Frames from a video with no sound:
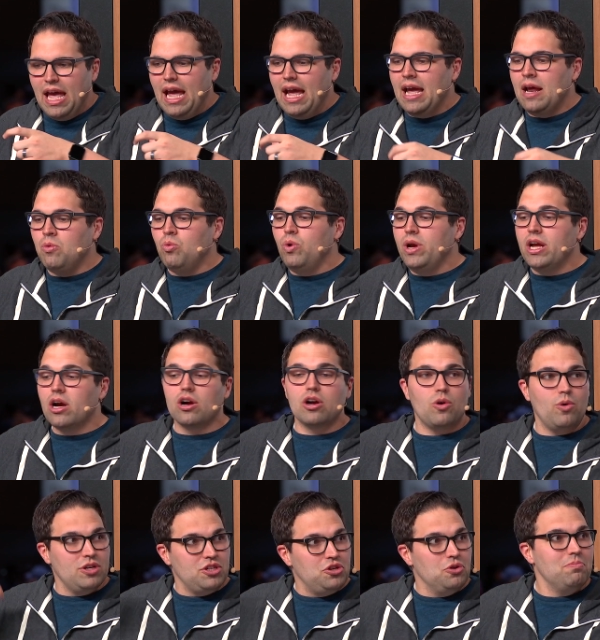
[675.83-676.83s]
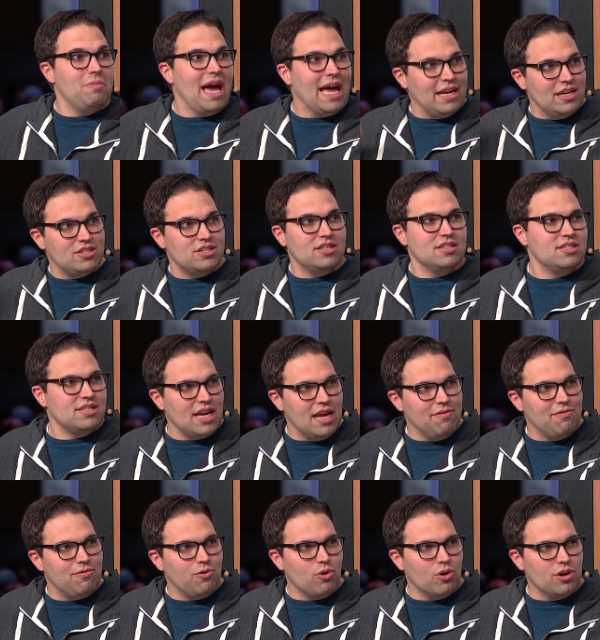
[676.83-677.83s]
and we are going to manage the state
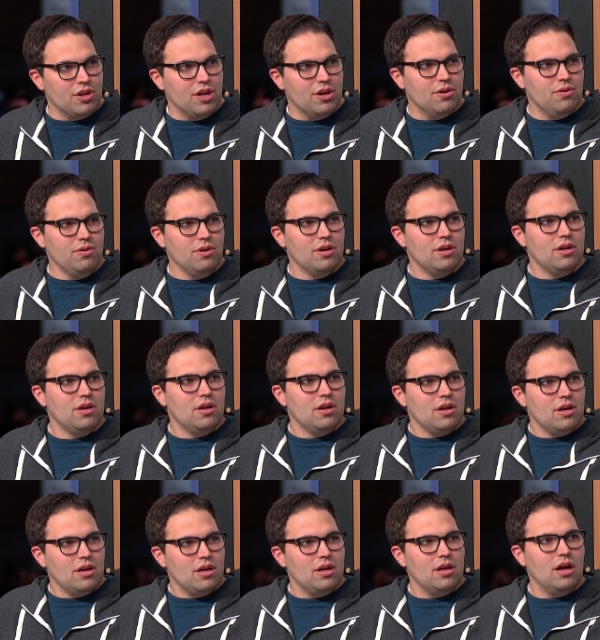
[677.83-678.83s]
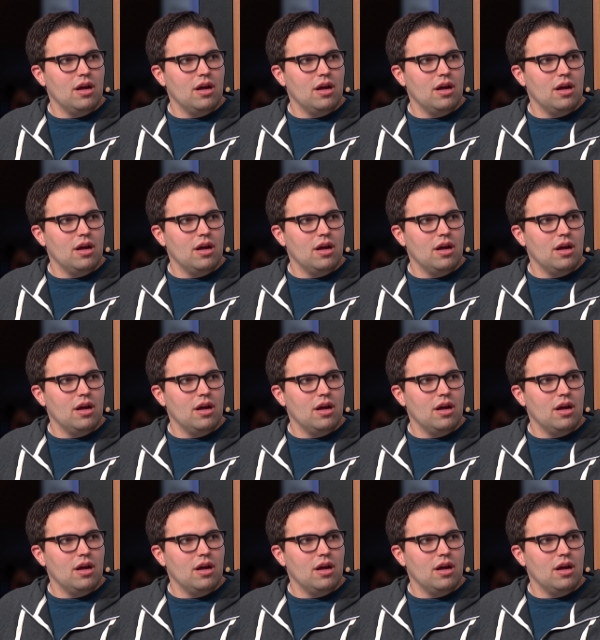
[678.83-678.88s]
okay. for it's you. It's not a static.